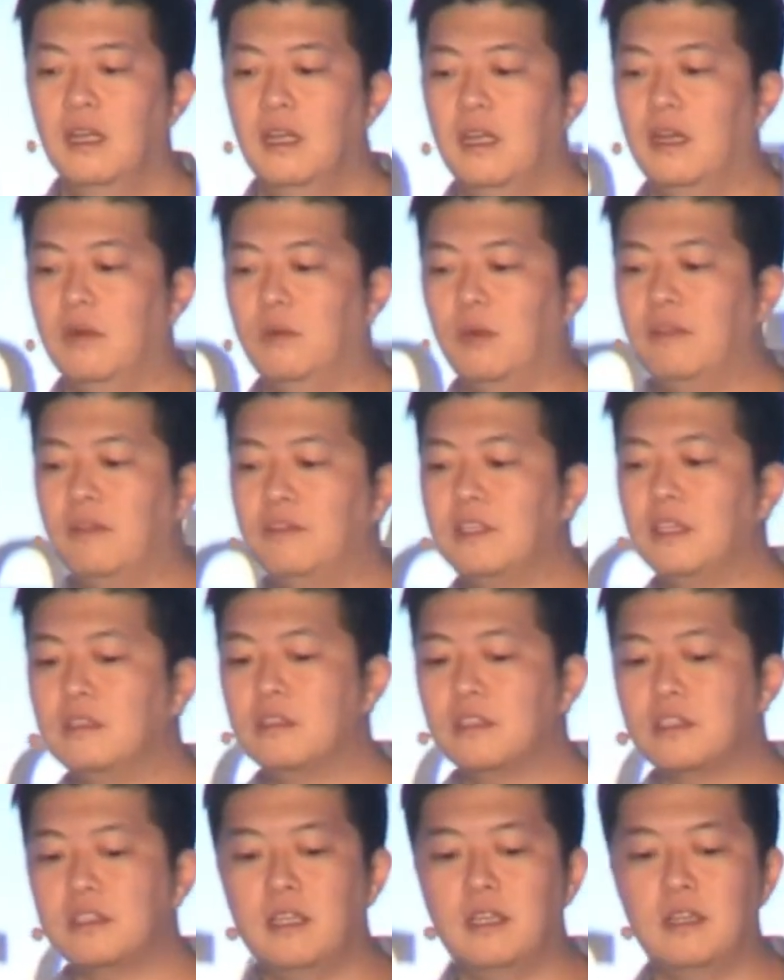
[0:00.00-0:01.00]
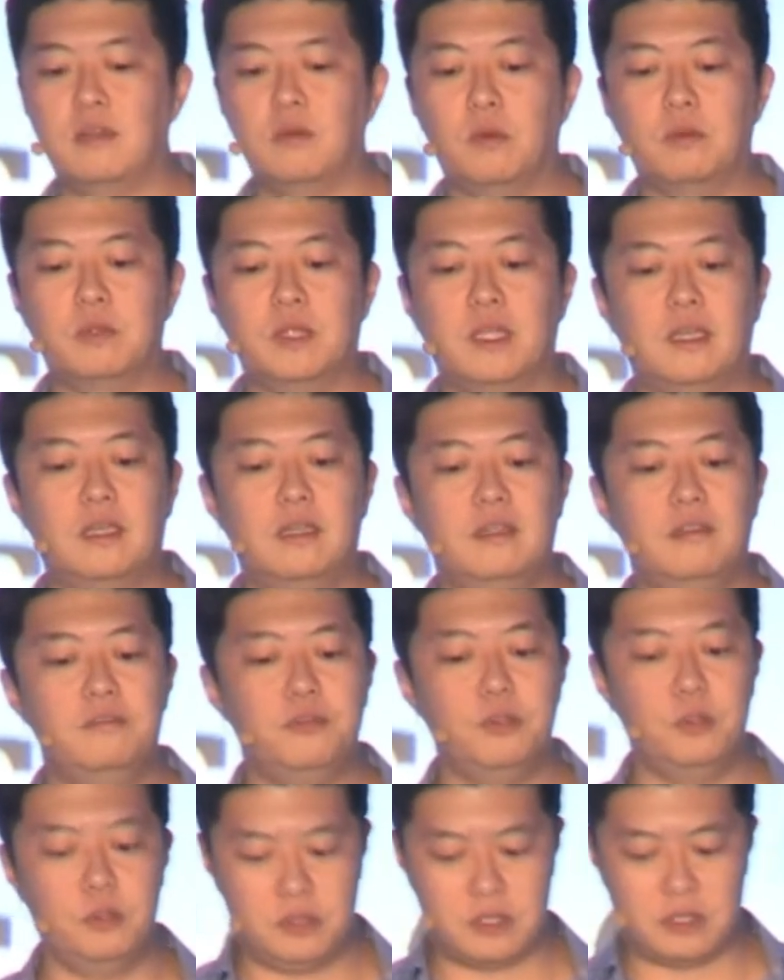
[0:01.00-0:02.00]
And we have to understand that when we
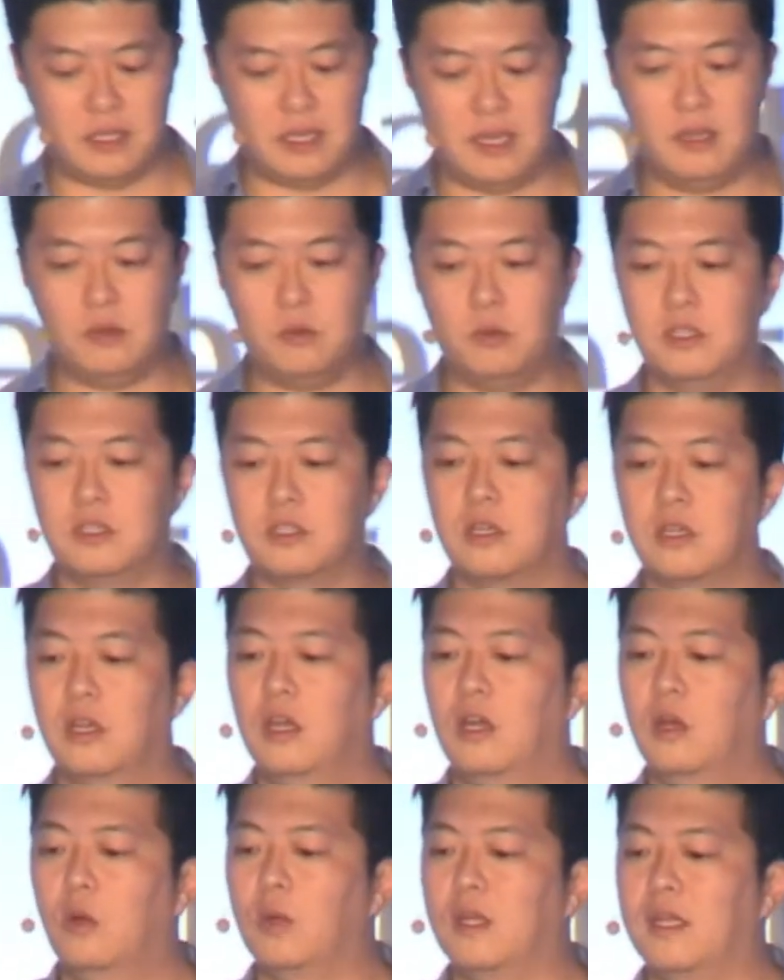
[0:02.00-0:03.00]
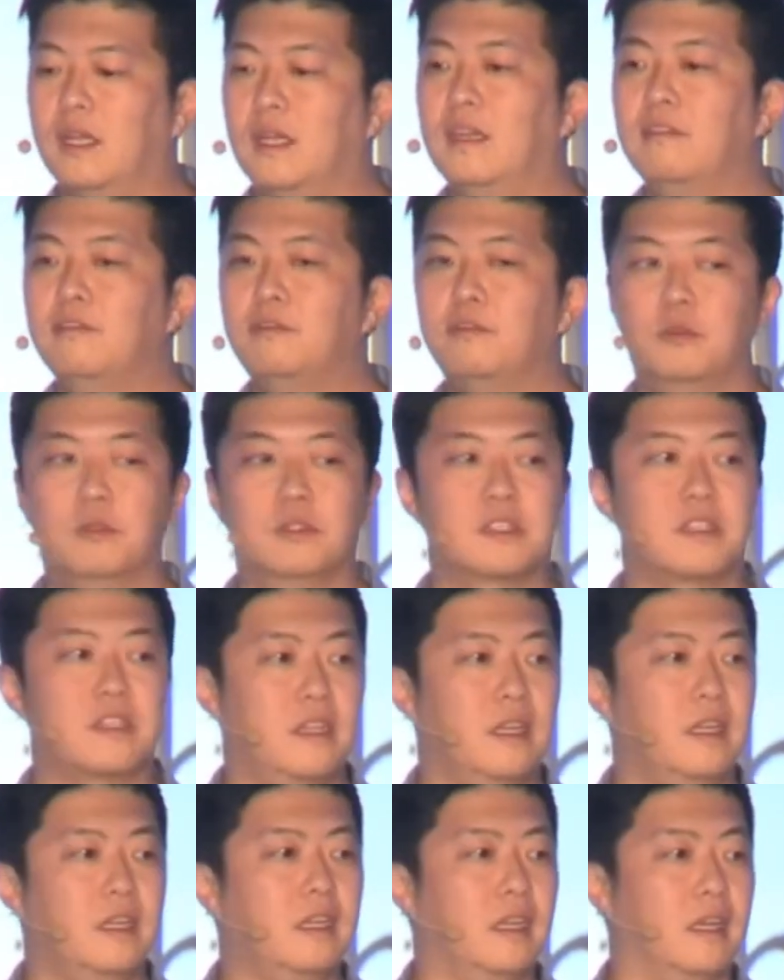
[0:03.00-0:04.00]
influence language, we influence
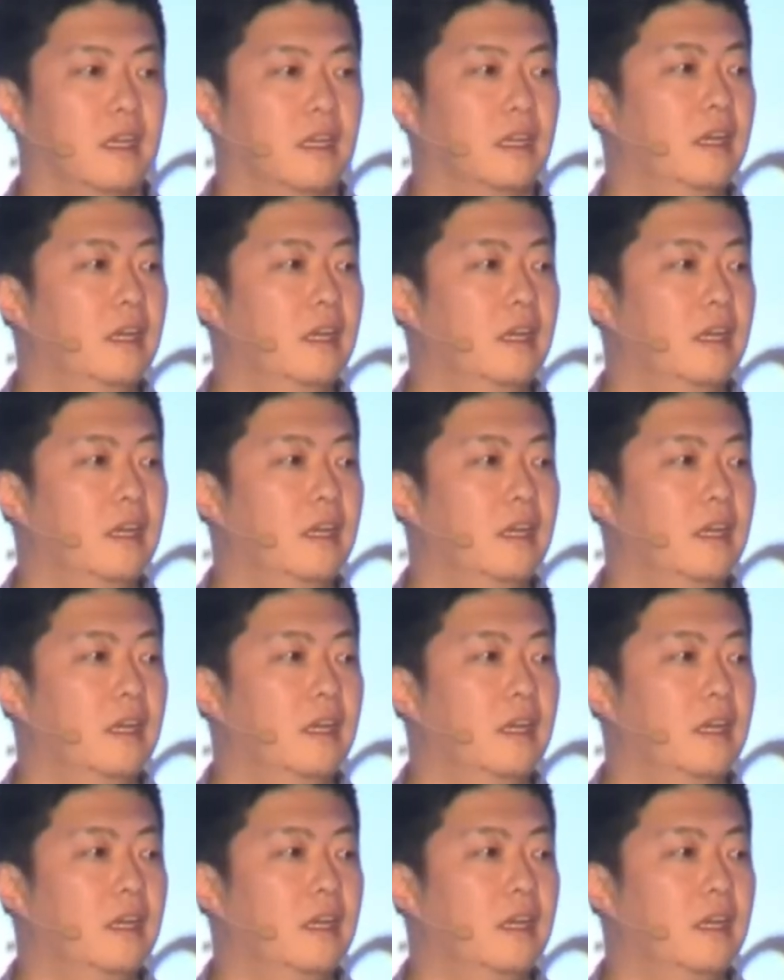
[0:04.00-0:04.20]
thinking.